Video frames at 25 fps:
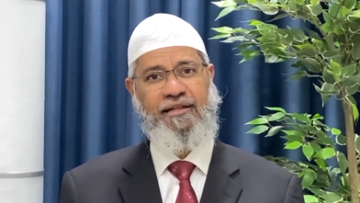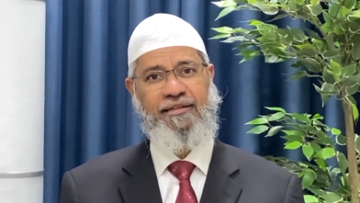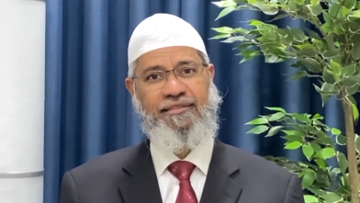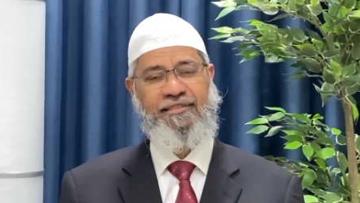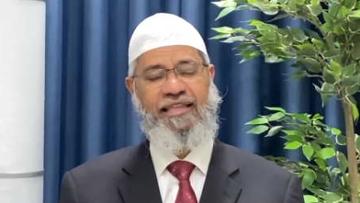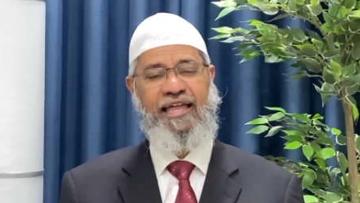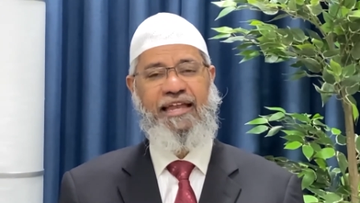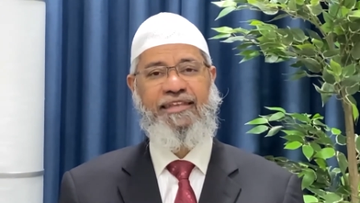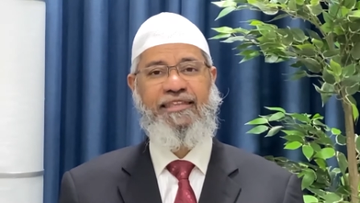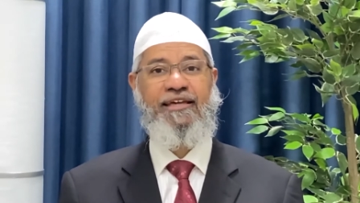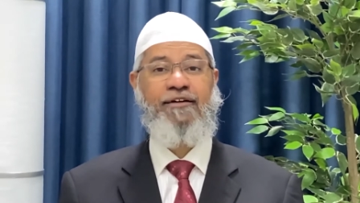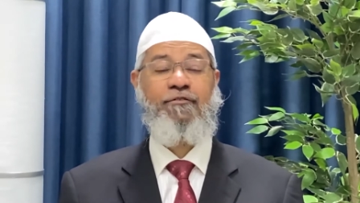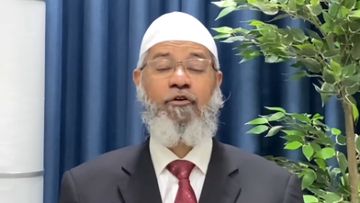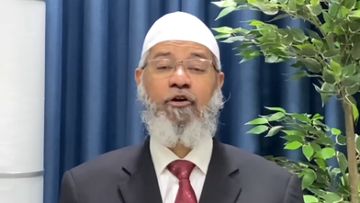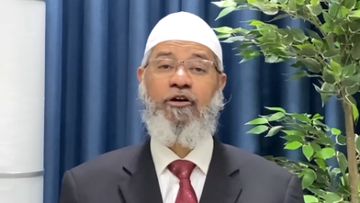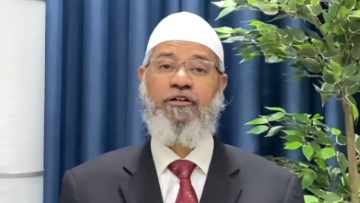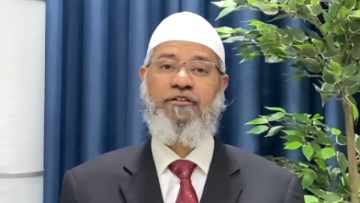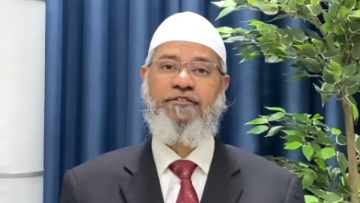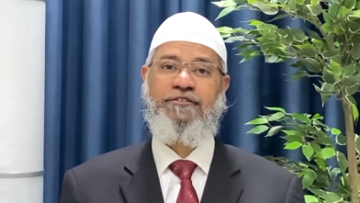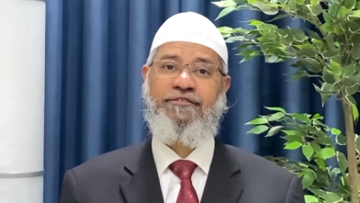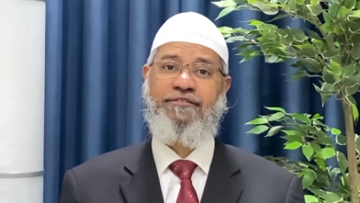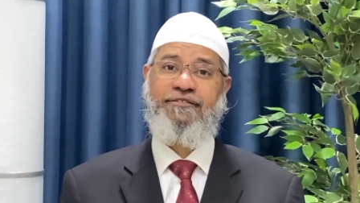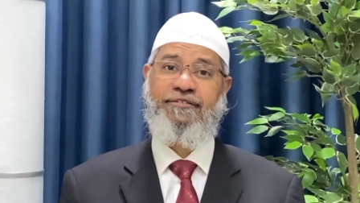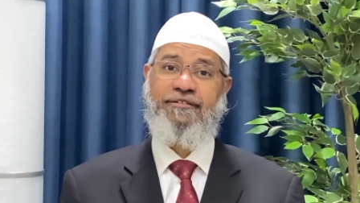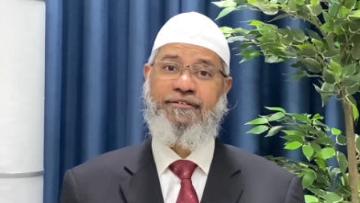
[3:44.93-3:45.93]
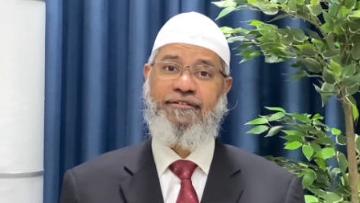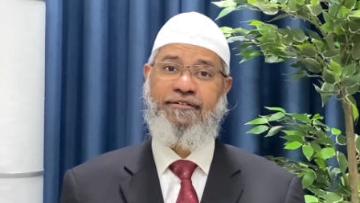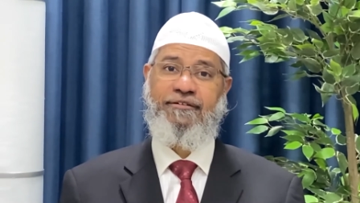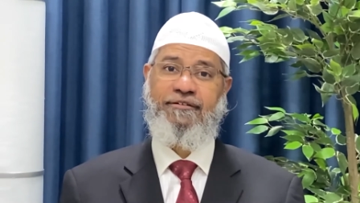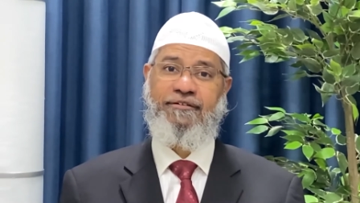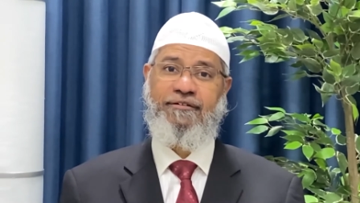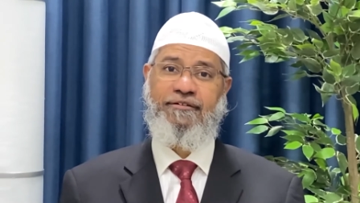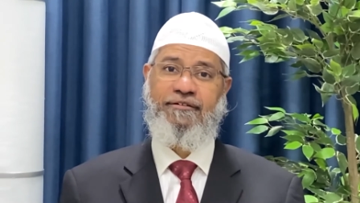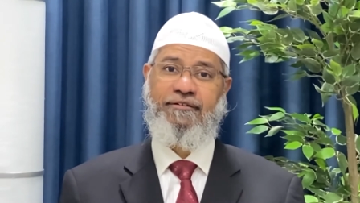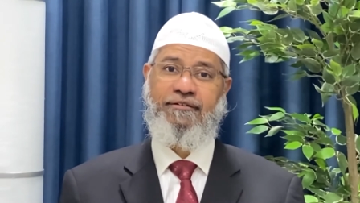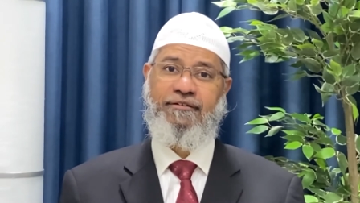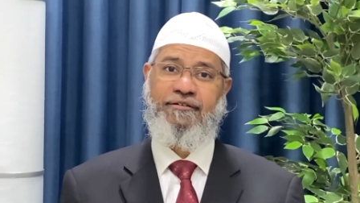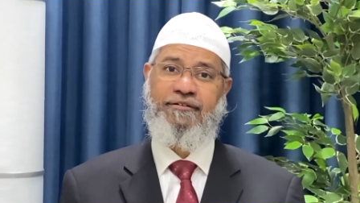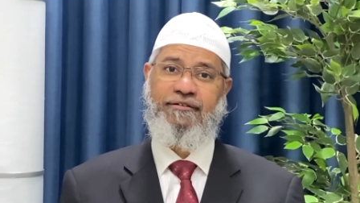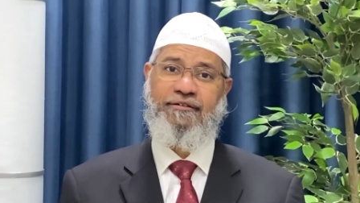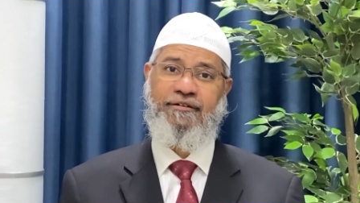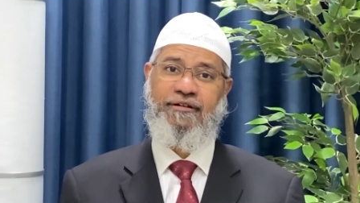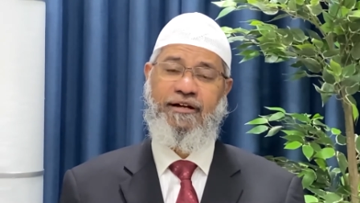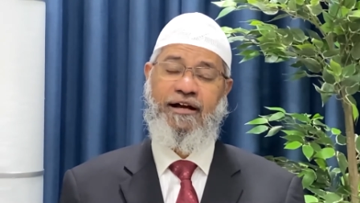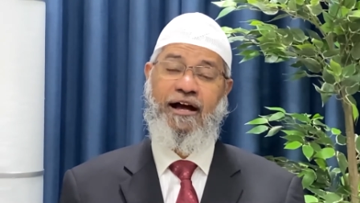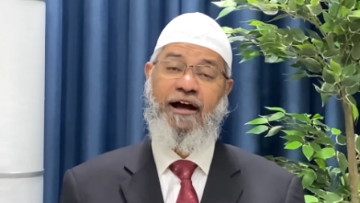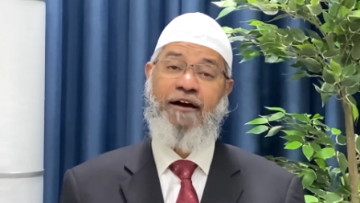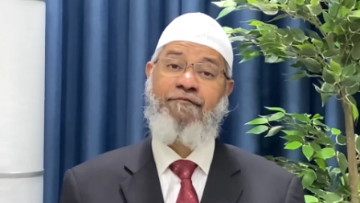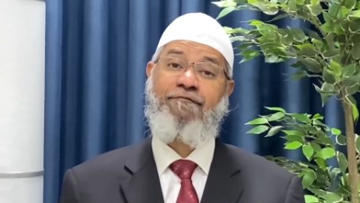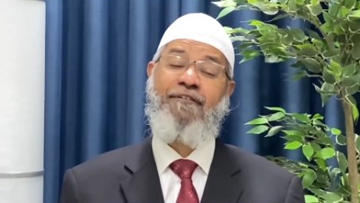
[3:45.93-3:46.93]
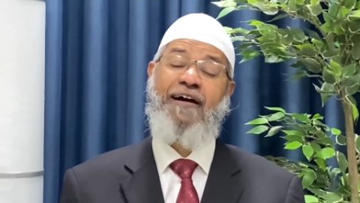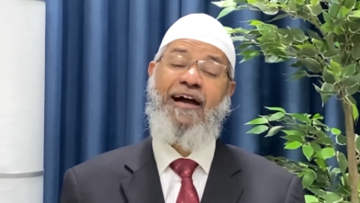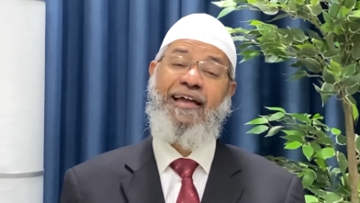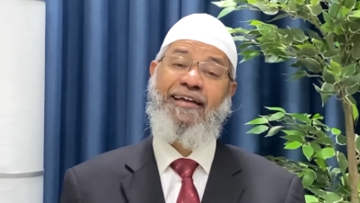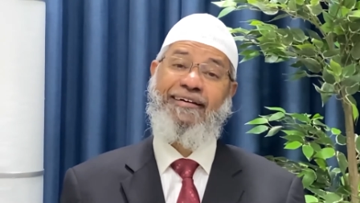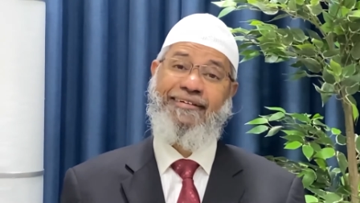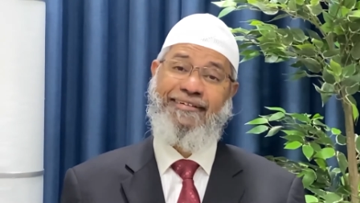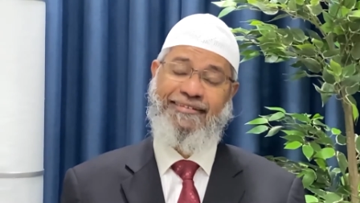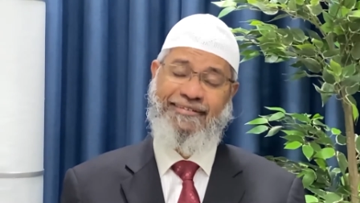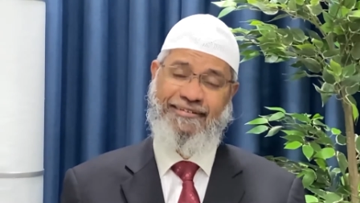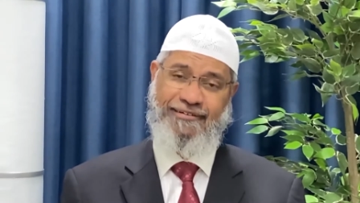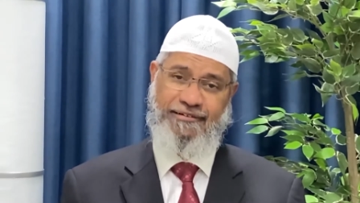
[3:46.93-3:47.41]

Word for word: that there was a fire